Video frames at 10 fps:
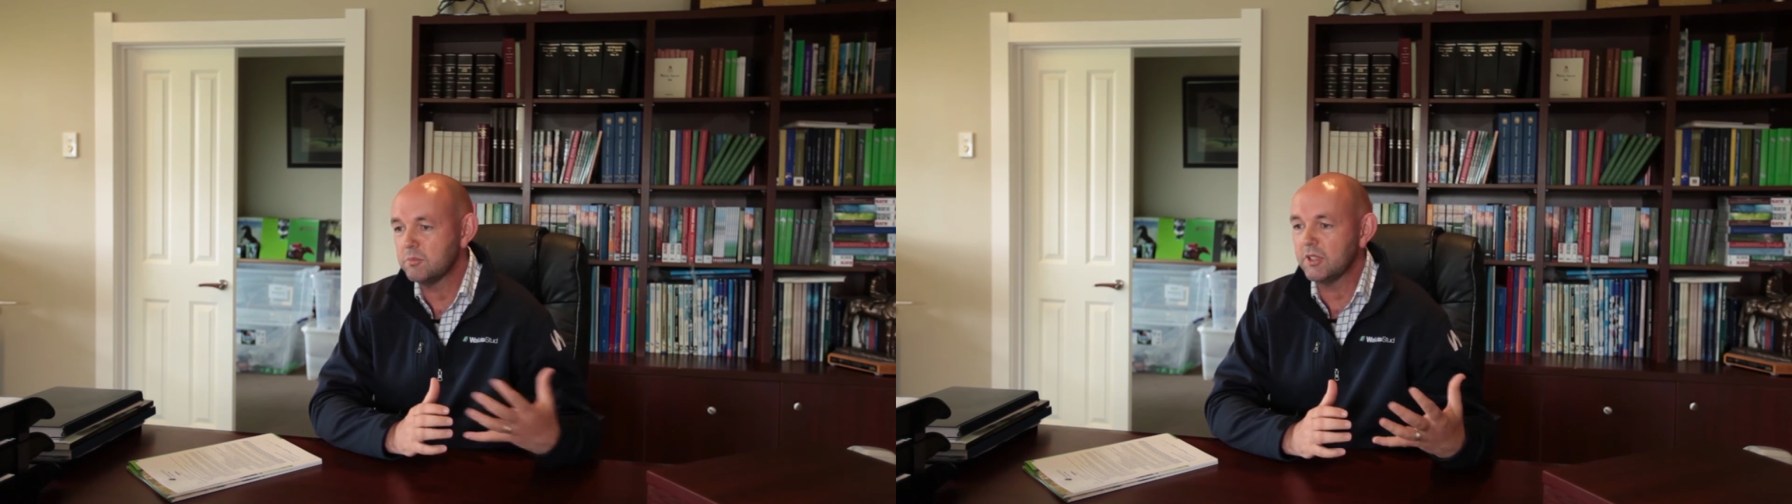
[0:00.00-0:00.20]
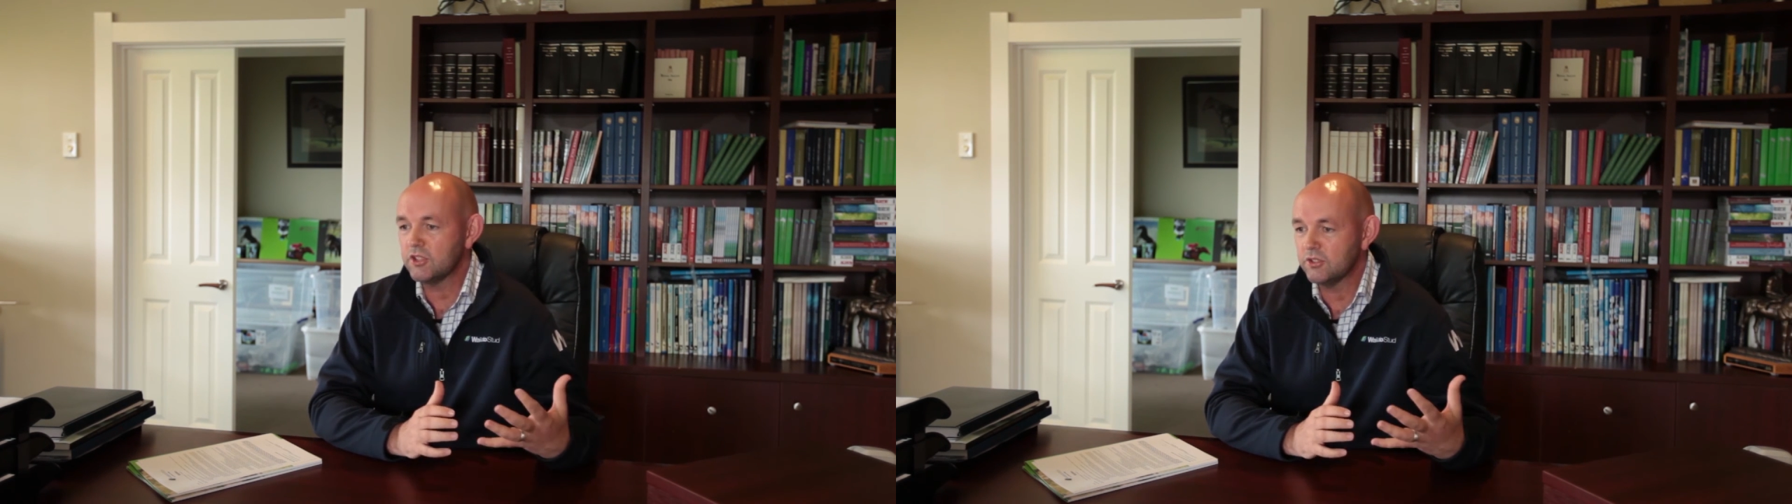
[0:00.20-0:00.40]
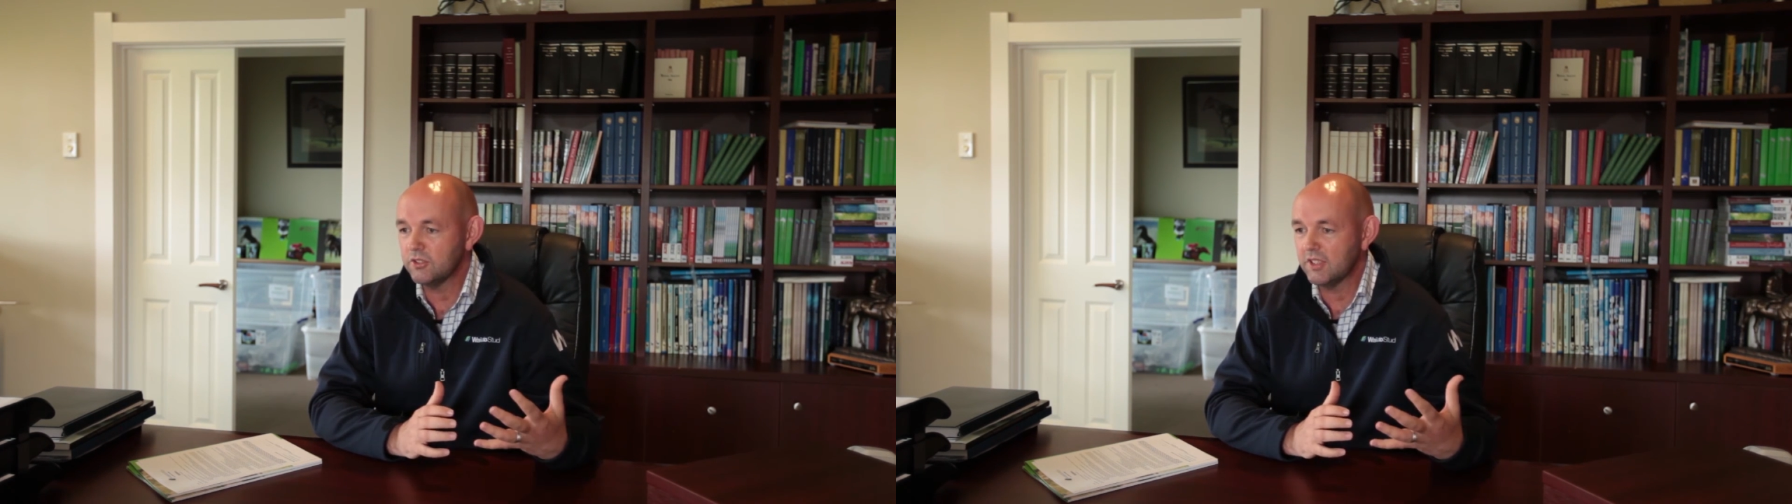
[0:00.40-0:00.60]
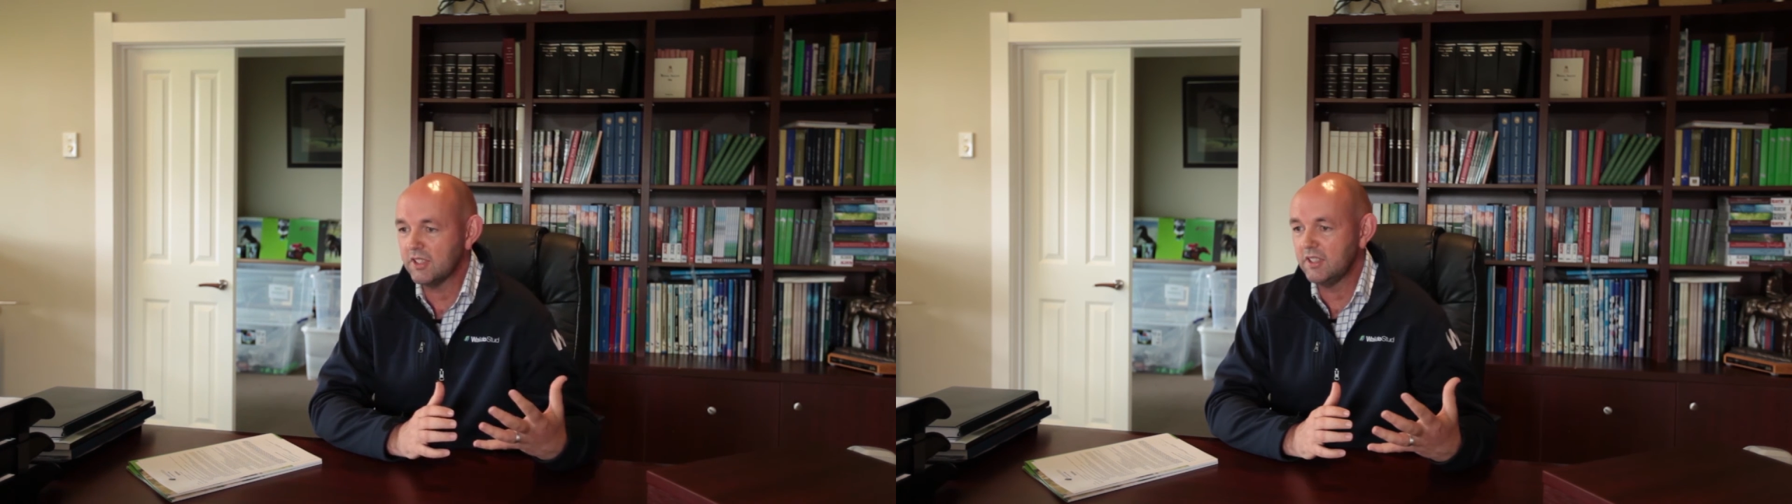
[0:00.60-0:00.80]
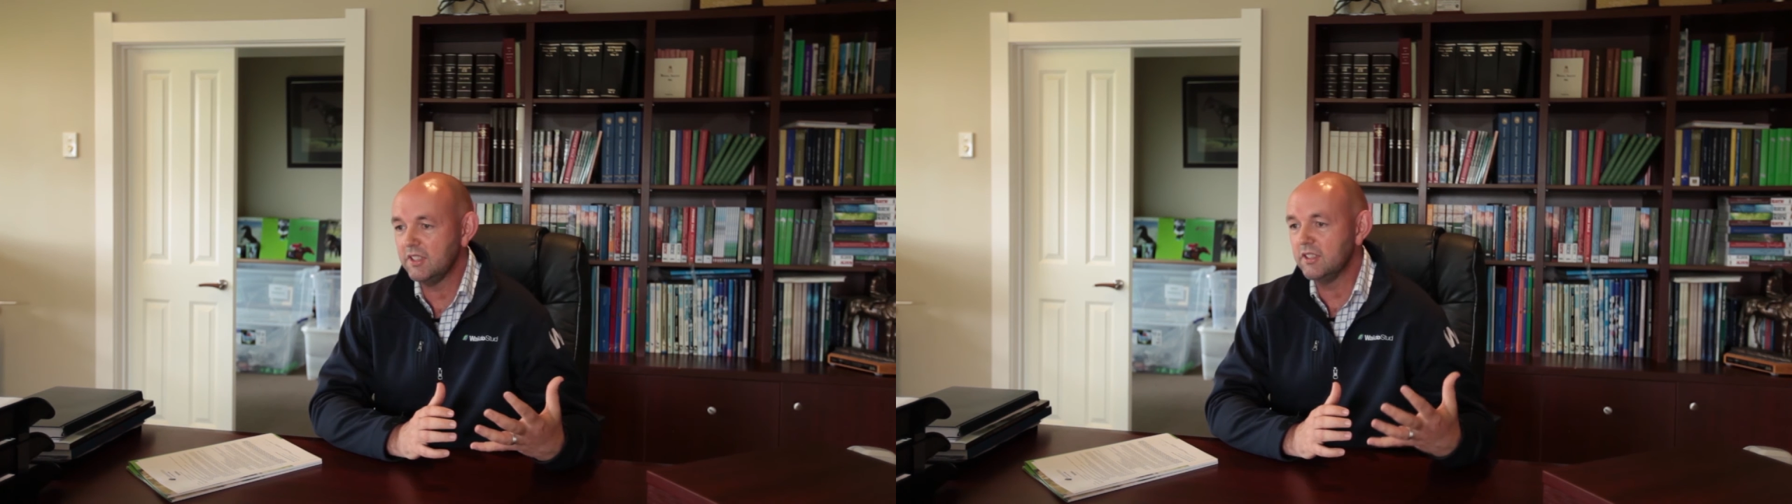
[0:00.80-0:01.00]
make sure
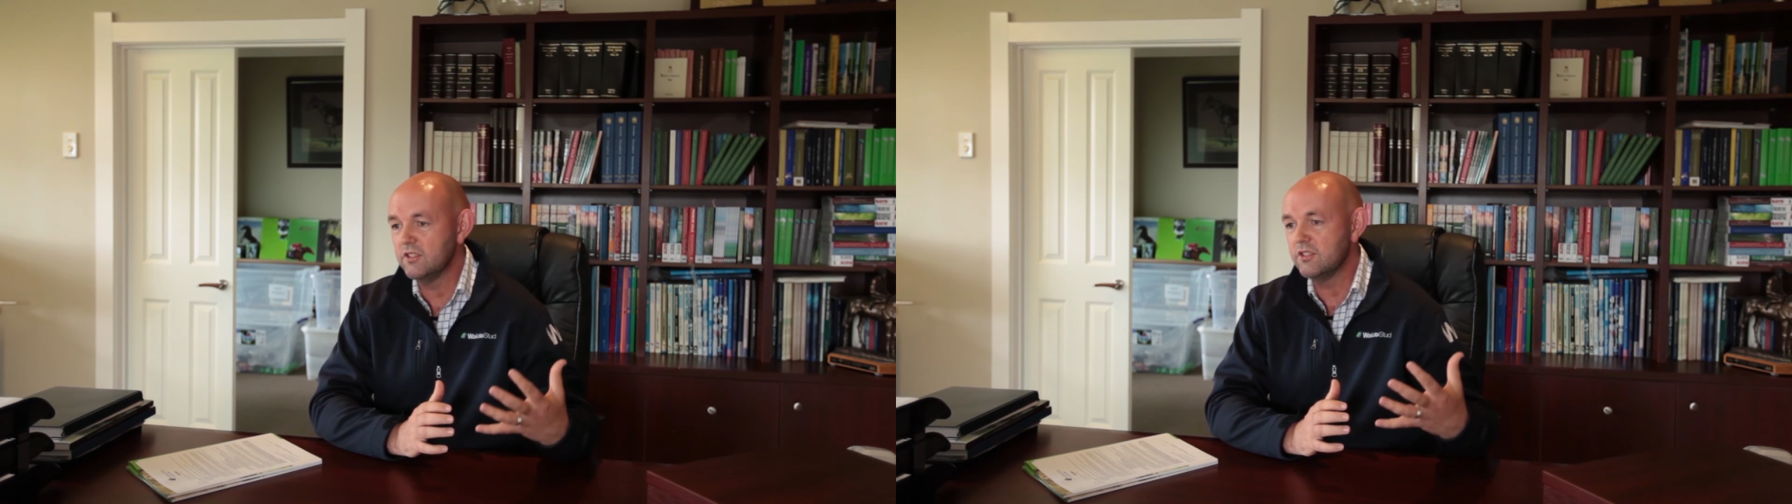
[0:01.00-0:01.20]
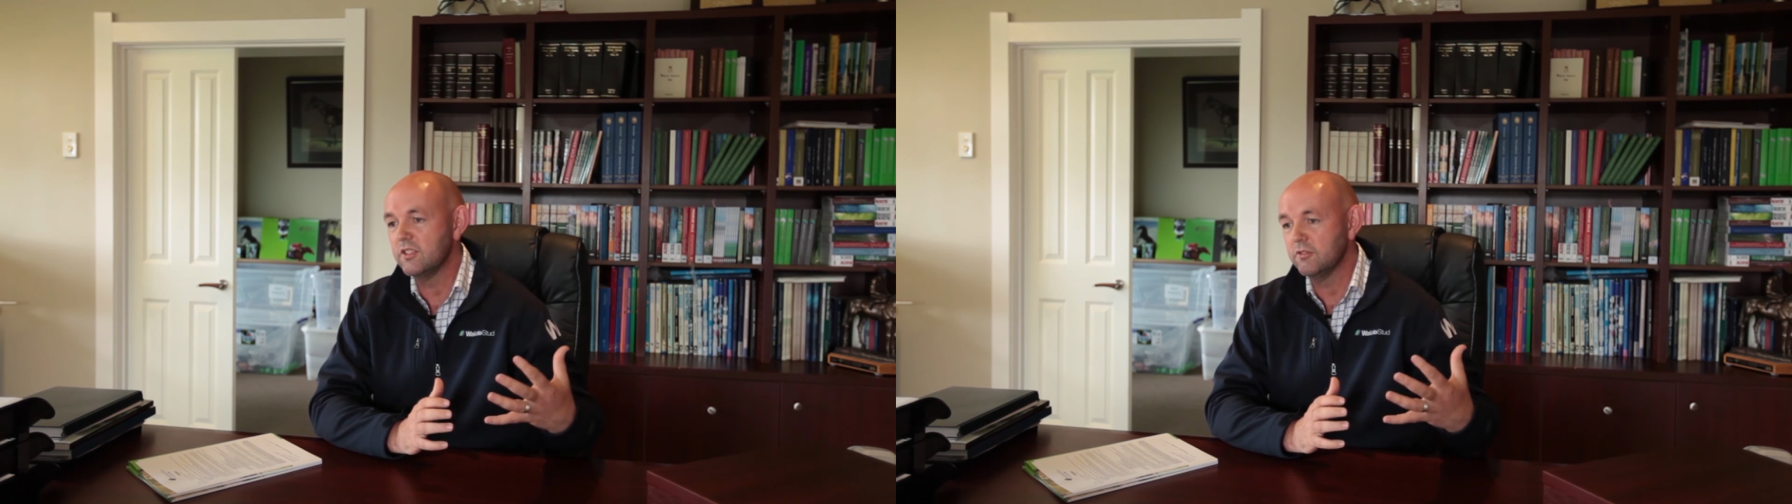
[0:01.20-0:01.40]
that he is